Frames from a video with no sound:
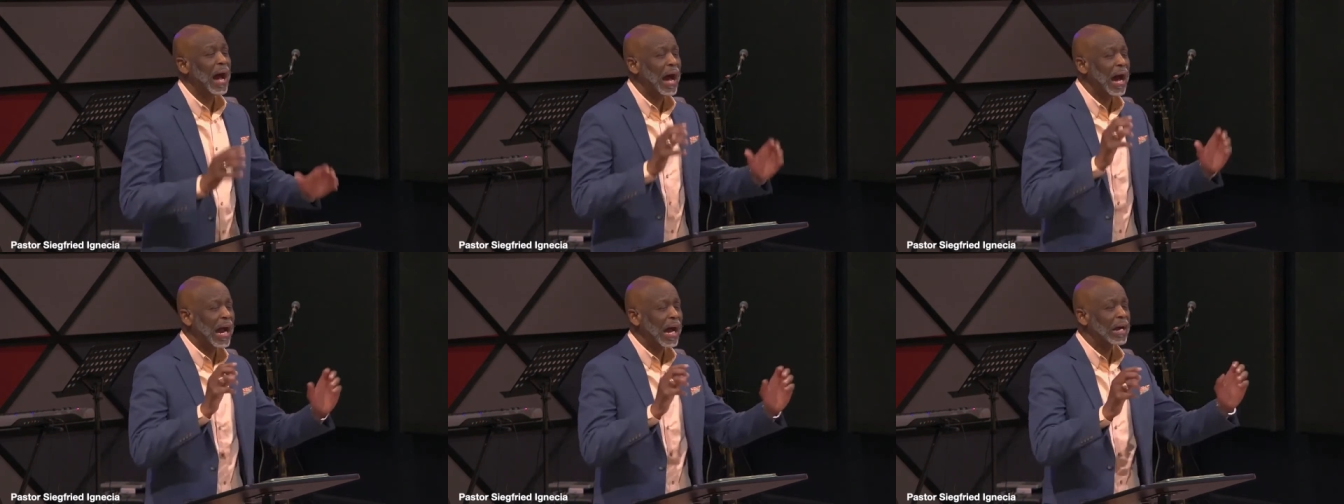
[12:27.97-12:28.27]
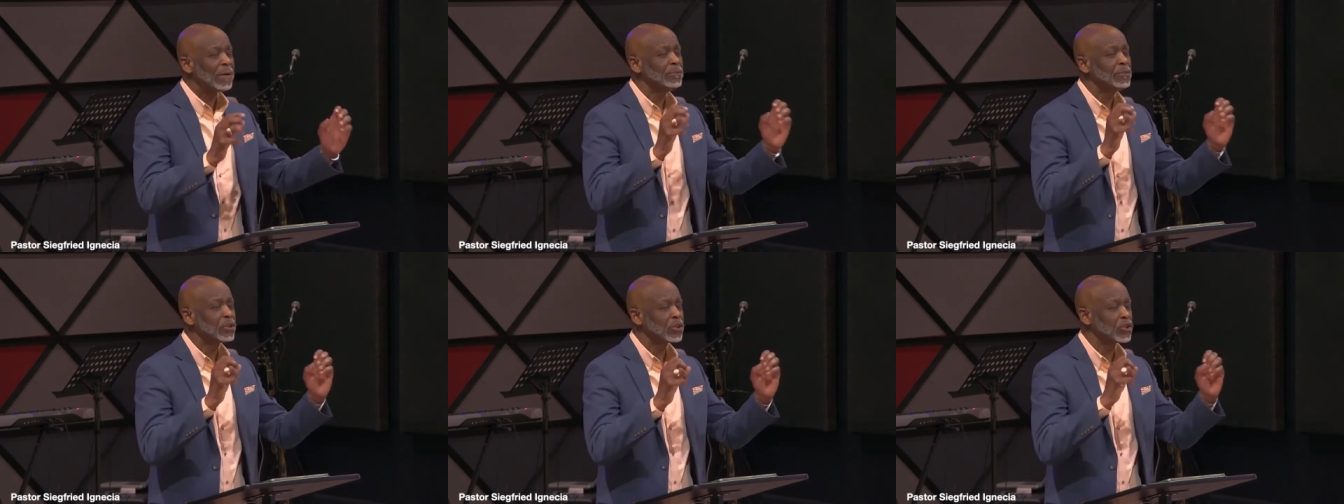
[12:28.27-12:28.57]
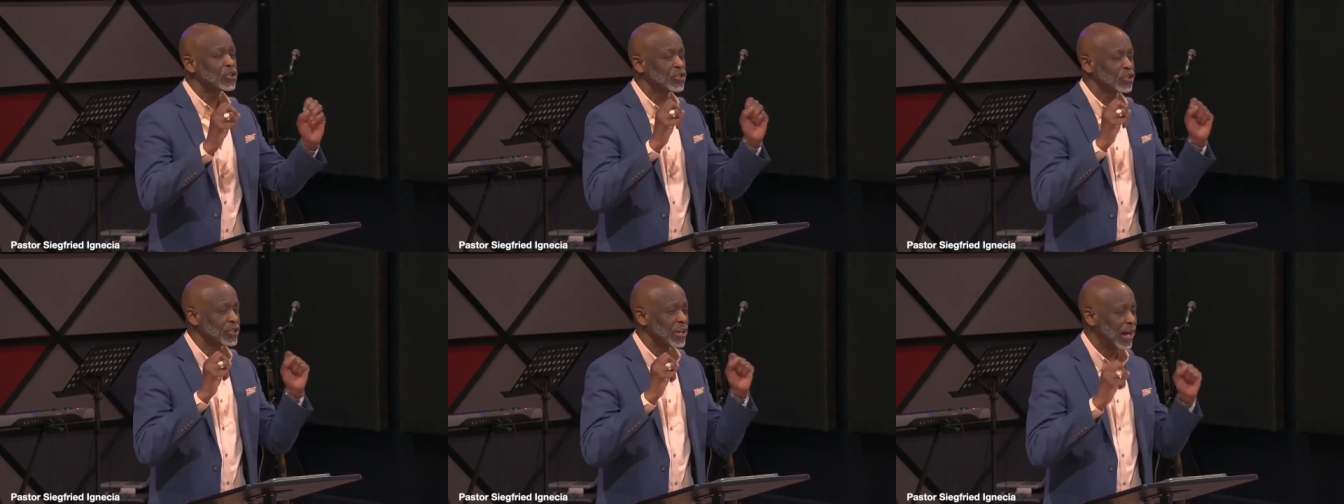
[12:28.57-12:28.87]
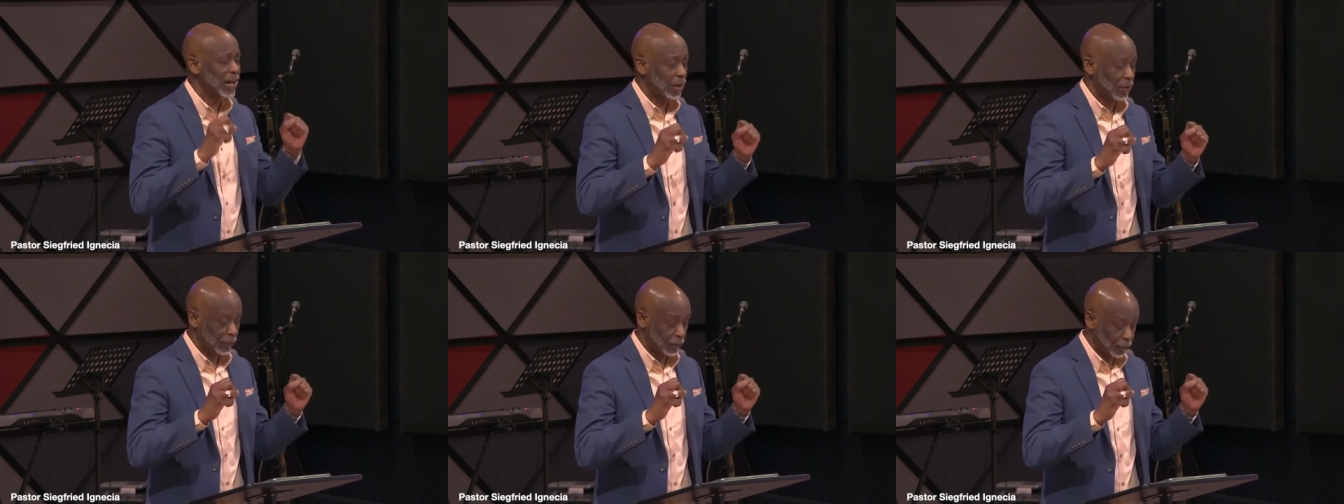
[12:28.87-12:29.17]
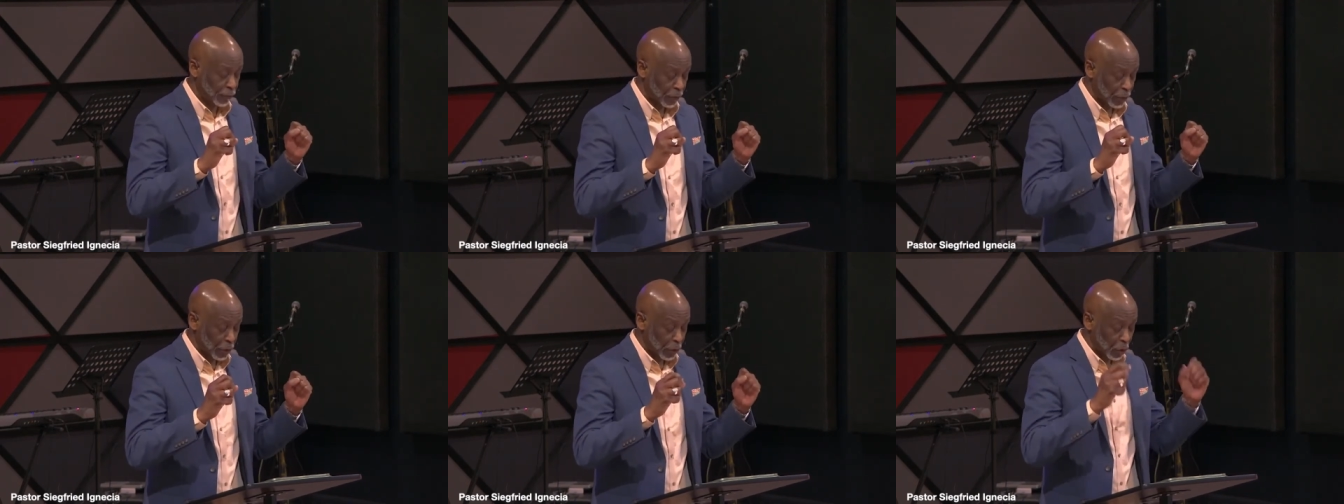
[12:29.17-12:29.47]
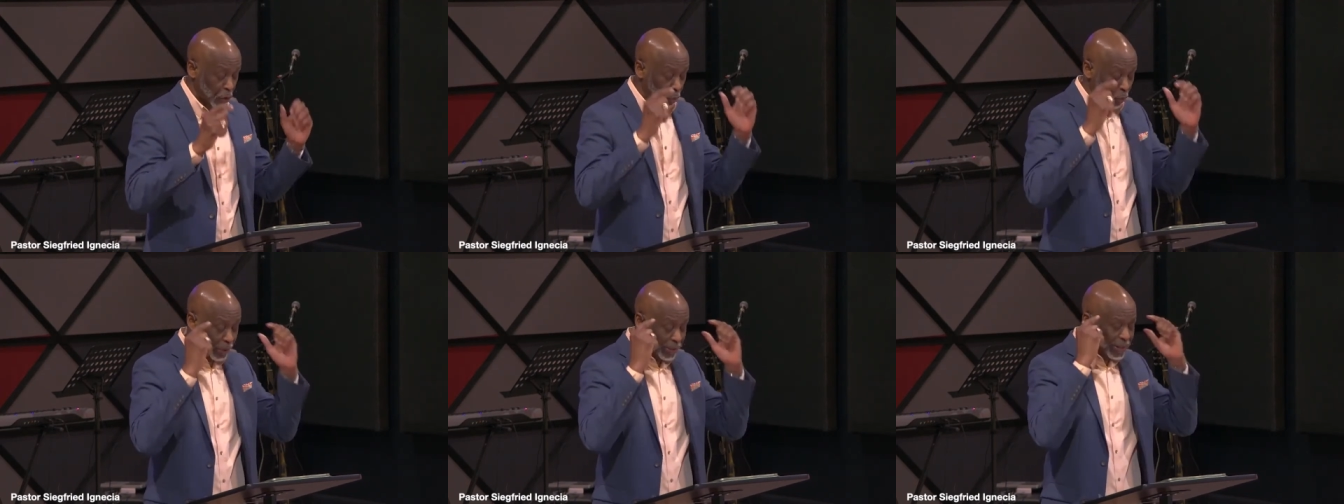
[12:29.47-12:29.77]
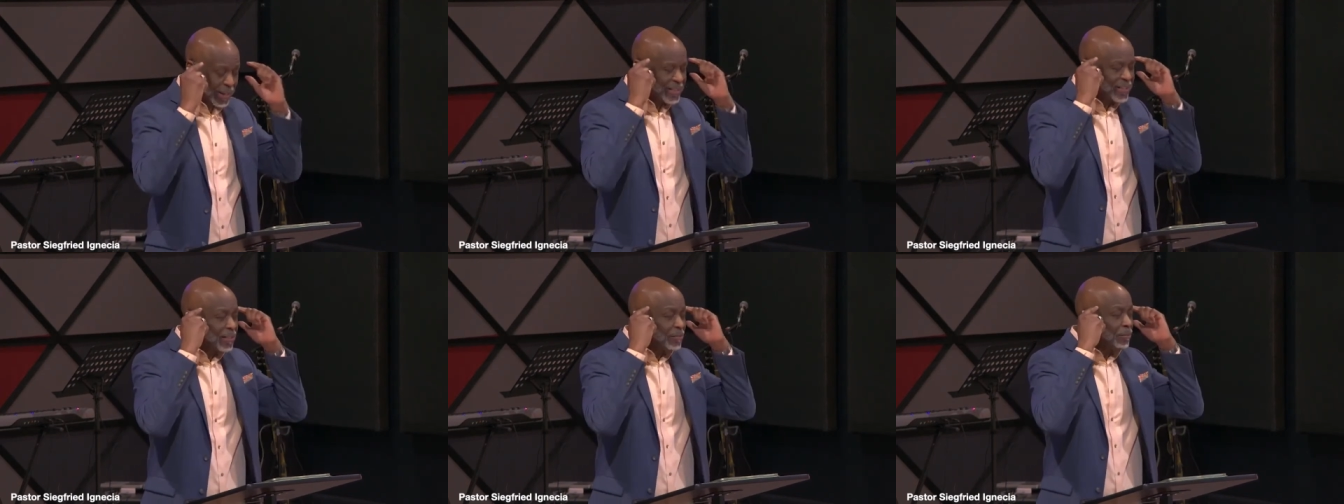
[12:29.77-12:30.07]
arm yourself
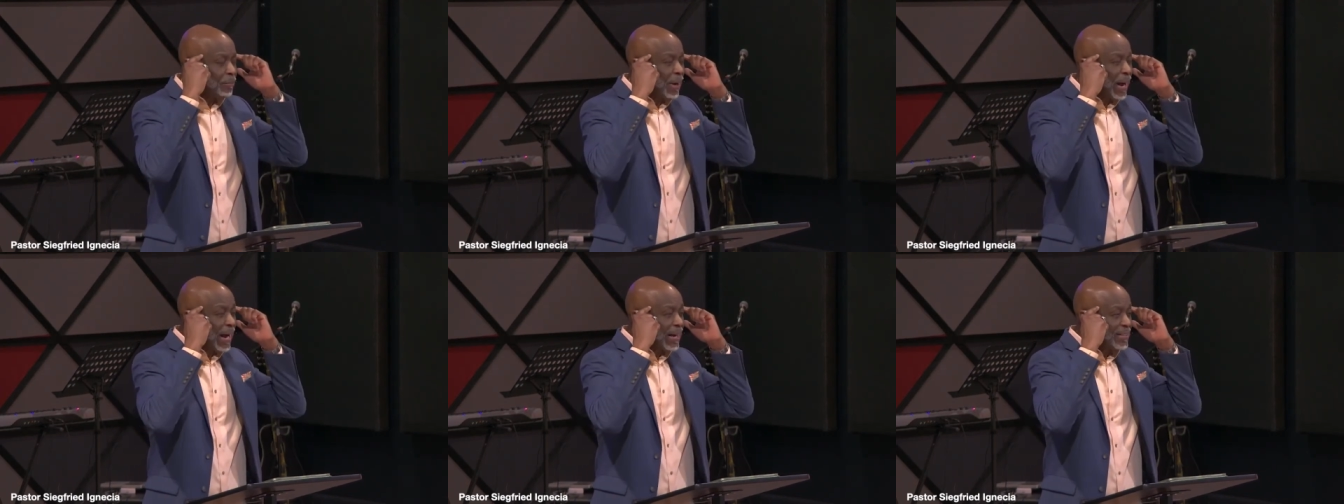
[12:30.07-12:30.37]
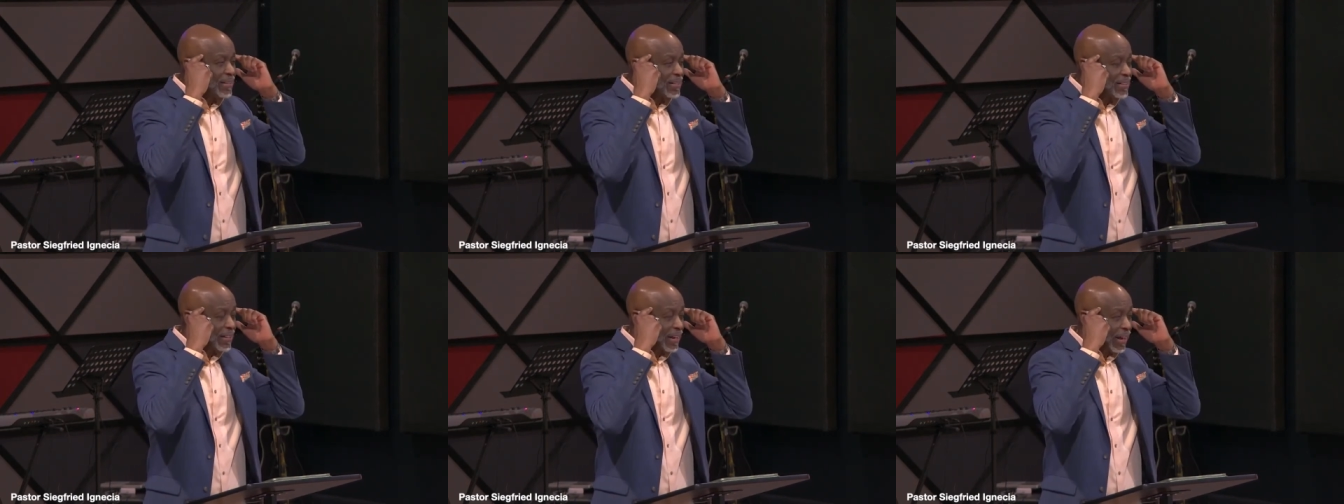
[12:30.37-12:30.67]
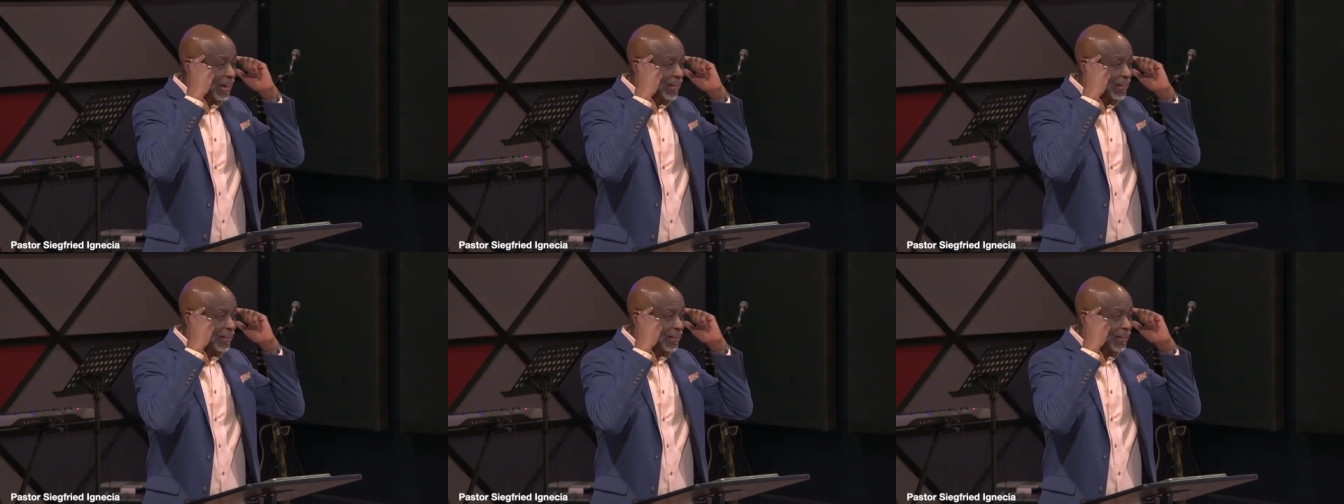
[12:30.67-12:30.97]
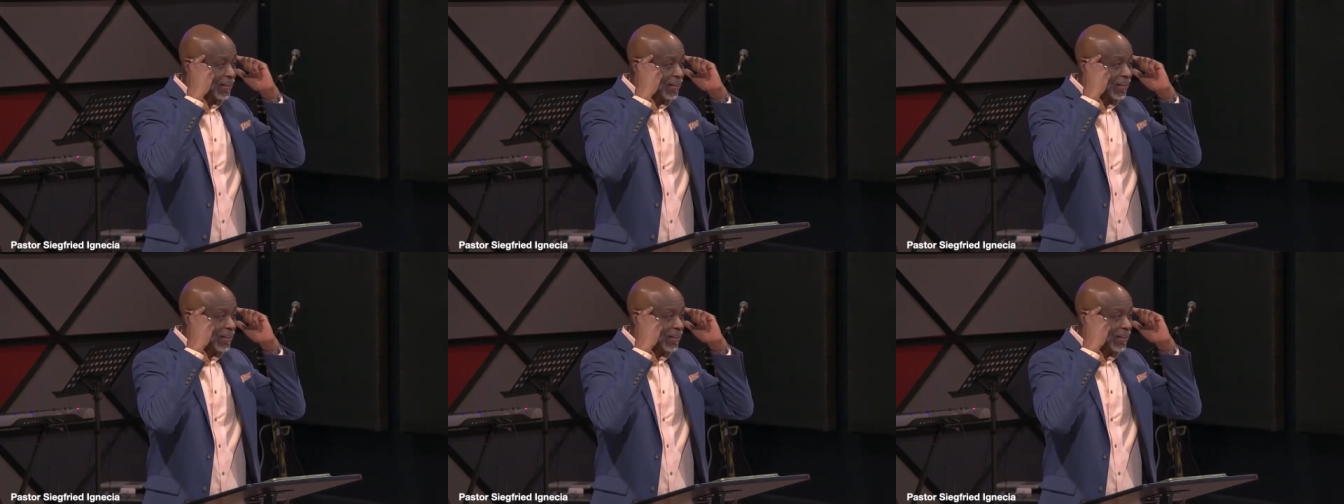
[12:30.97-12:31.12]
with this mindset.